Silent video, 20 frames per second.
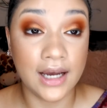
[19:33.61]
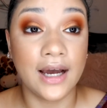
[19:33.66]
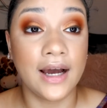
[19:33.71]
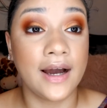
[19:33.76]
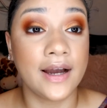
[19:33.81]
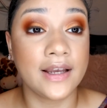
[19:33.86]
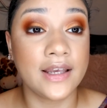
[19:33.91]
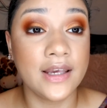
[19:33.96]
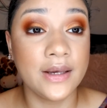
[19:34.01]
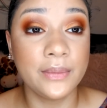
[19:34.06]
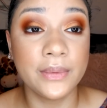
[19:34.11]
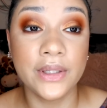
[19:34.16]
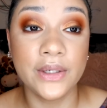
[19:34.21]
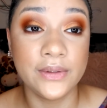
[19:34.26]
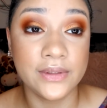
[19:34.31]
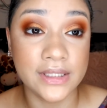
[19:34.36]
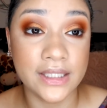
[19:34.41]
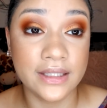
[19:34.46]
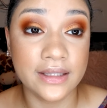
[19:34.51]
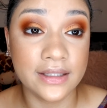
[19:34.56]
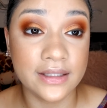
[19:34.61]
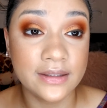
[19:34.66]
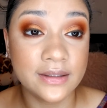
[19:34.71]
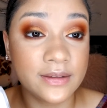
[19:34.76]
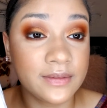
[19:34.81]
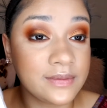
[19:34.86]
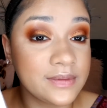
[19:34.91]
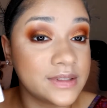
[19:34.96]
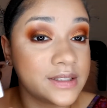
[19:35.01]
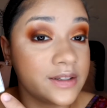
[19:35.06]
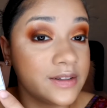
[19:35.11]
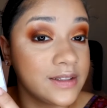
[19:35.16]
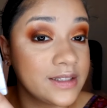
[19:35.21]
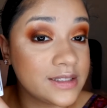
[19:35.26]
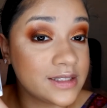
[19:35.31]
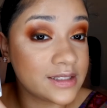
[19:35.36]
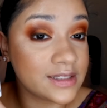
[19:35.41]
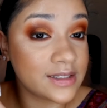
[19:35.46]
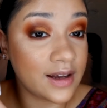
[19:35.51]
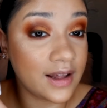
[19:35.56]
I keep losing them, so
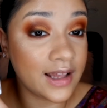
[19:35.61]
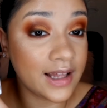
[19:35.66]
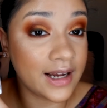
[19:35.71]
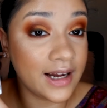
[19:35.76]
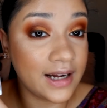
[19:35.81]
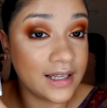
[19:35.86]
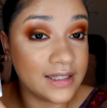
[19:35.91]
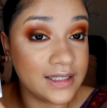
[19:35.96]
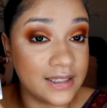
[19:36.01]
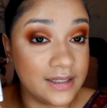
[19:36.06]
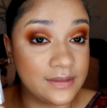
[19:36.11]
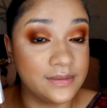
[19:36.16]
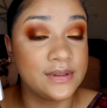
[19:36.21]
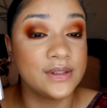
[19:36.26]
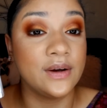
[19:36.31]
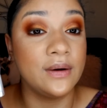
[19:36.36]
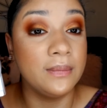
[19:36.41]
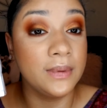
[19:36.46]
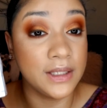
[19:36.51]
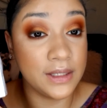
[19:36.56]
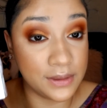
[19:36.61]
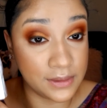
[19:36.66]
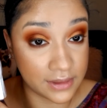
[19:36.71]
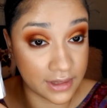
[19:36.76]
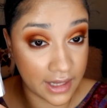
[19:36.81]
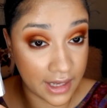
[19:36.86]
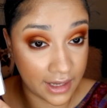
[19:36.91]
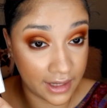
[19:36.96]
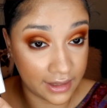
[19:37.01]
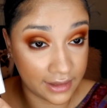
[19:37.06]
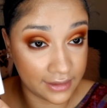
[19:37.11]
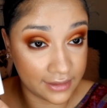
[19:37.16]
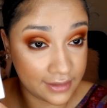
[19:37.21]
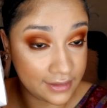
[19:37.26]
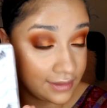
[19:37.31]
this is all I got left, so I'm going to use that.